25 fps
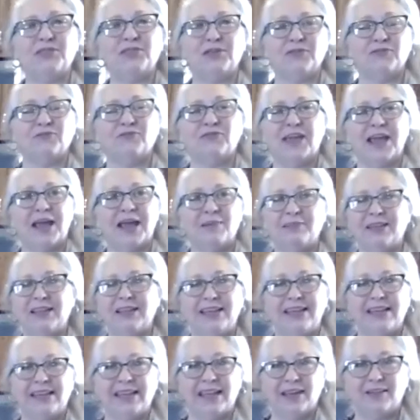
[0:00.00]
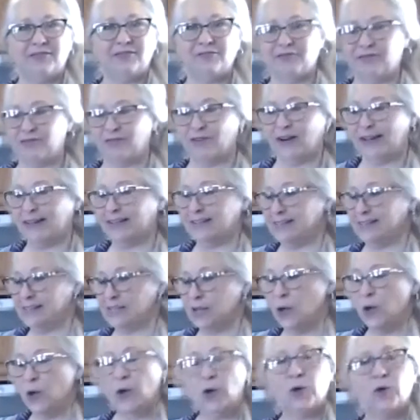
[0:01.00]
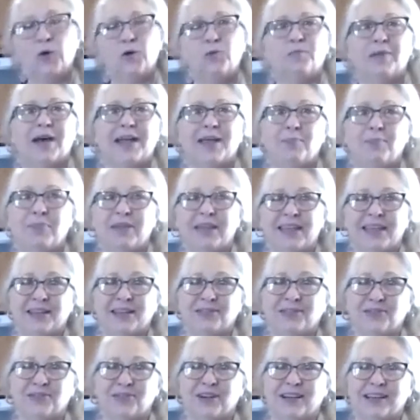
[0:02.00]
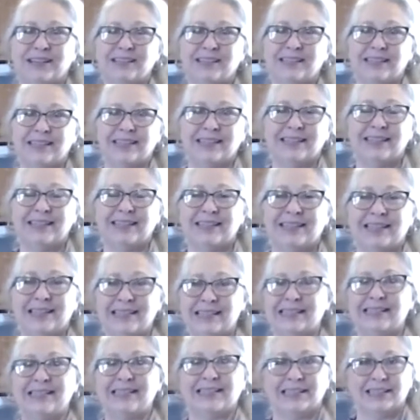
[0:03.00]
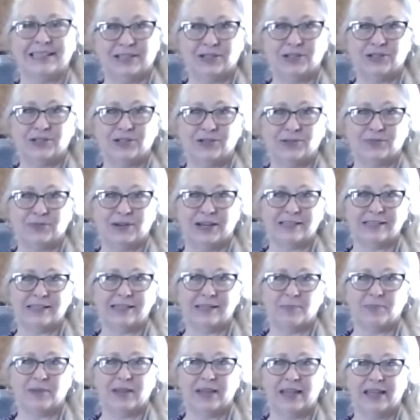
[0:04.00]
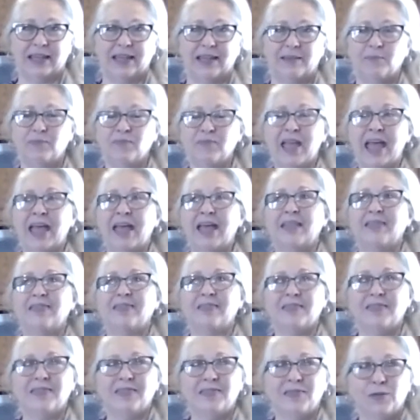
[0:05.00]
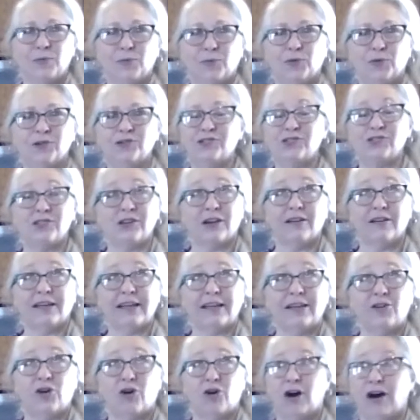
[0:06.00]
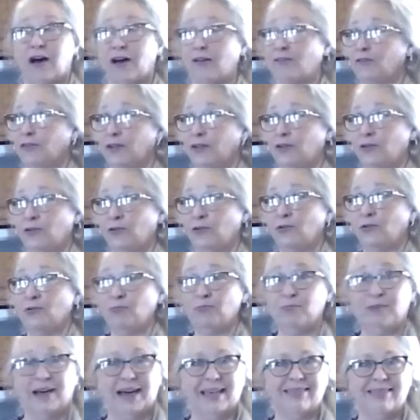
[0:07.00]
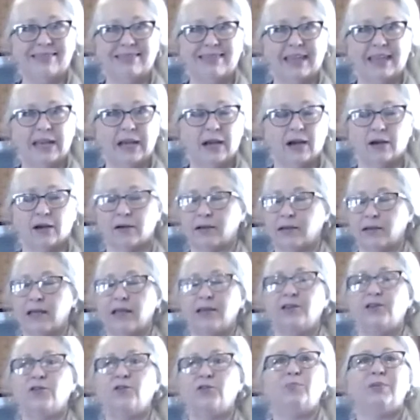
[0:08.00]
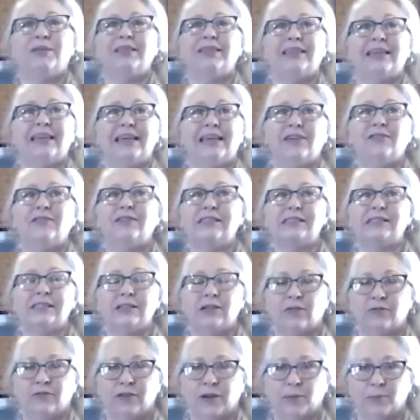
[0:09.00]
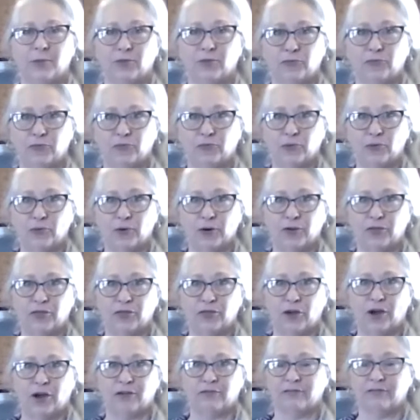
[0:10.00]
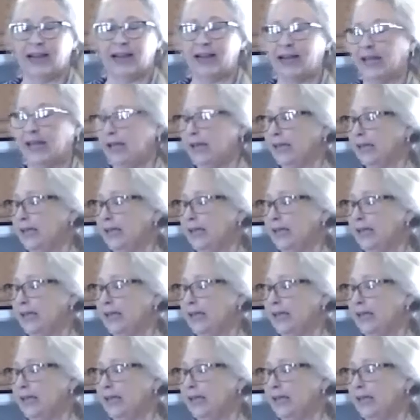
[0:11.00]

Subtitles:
your family and friends who might be interested in this delicious recipe. We're starting off a new month here. Can you believe it's November 4th already?